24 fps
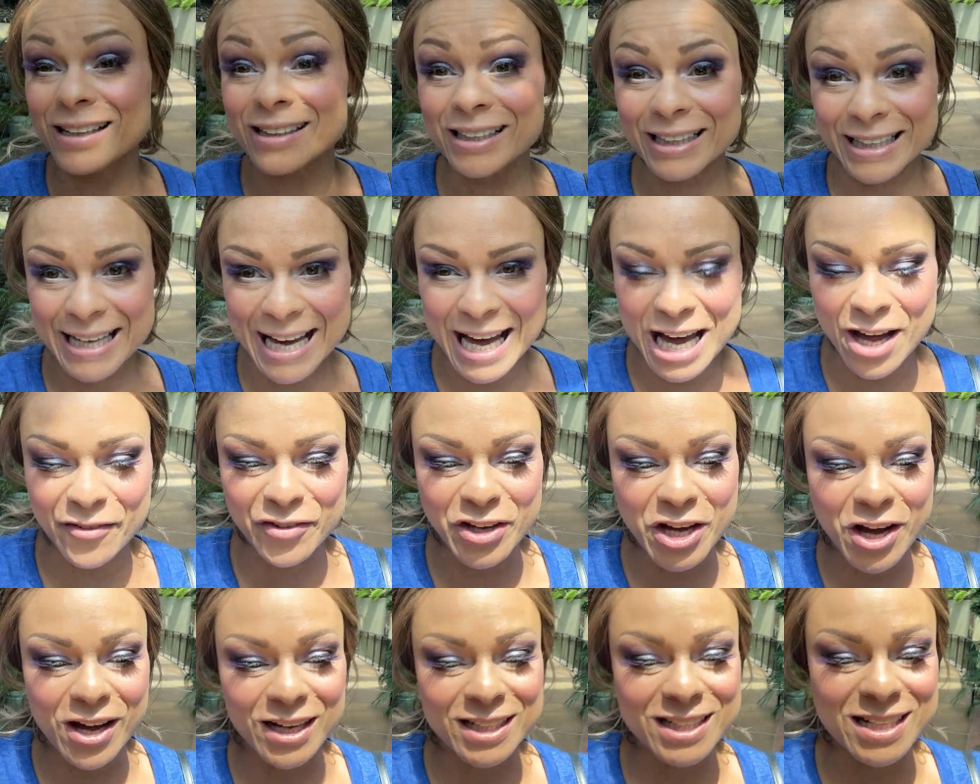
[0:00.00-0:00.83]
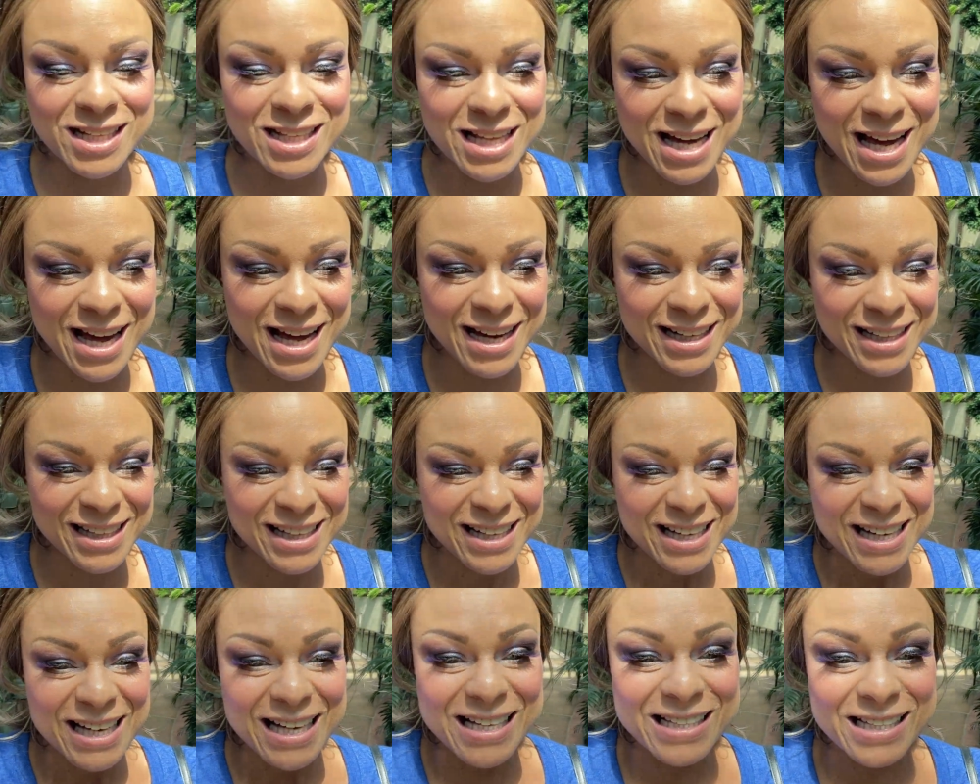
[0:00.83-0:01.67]
the caveat to that
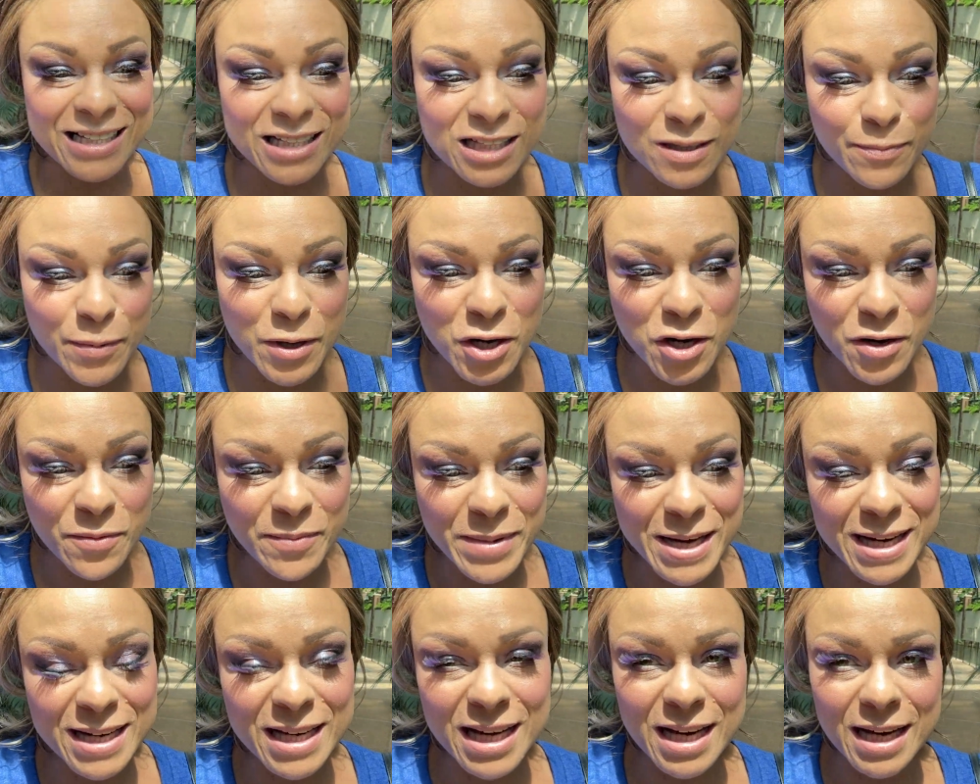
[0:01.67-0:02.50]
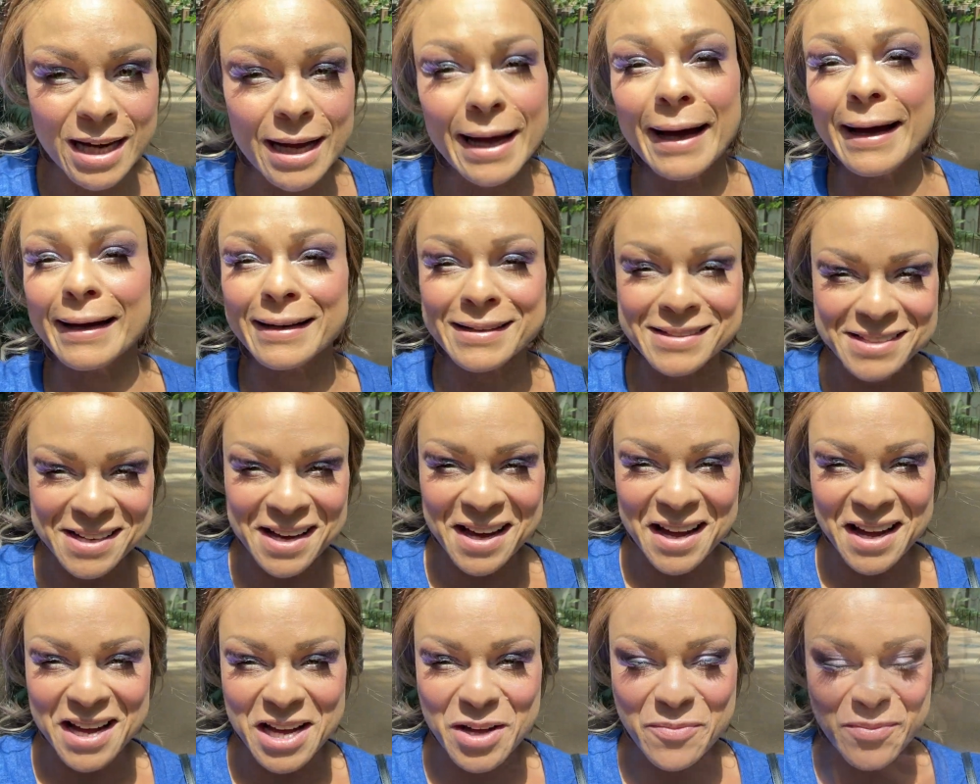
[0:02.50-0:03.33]
is experiment ahead of
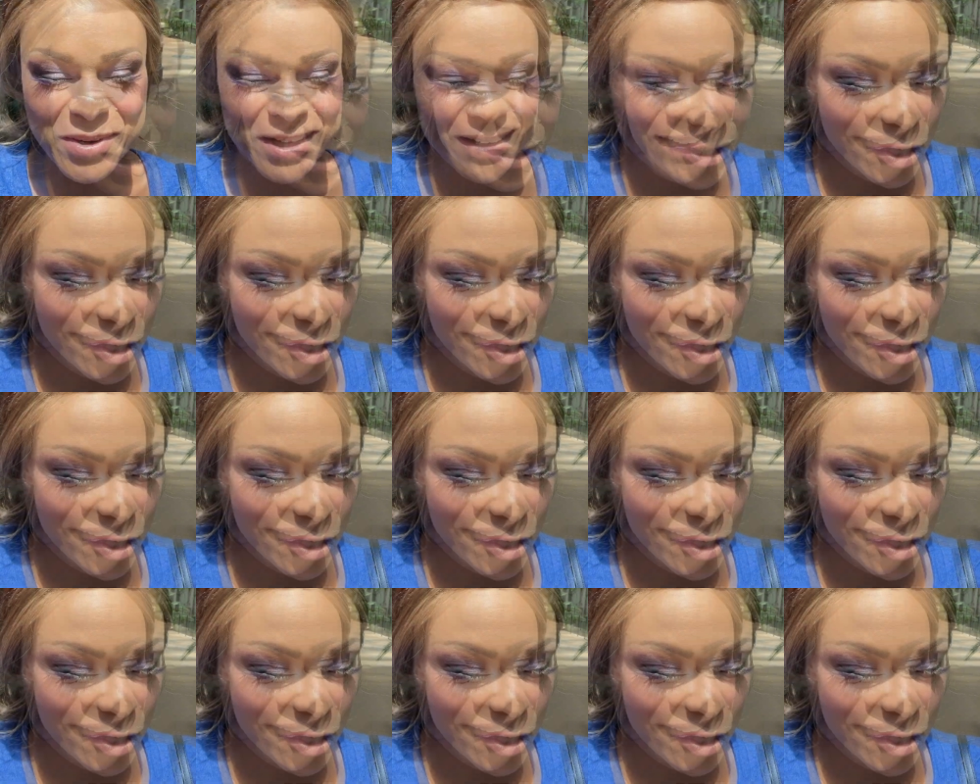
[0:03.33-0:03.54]
time.